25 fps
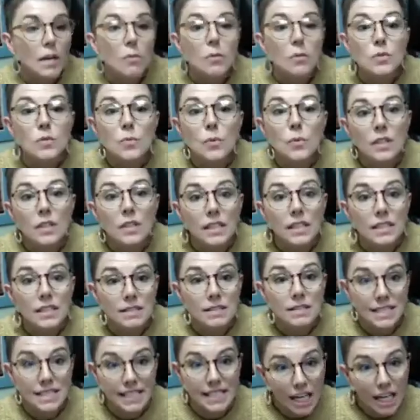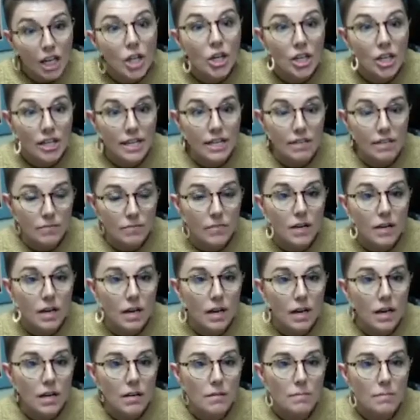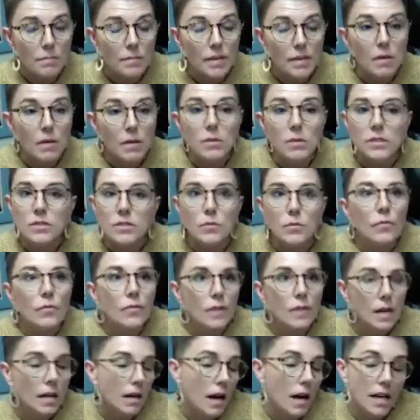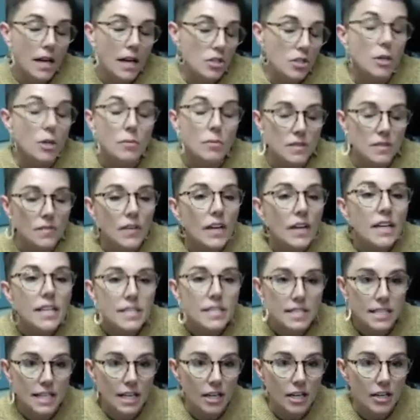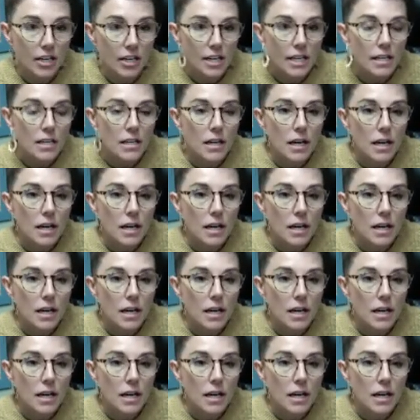was really scary. It was very scary.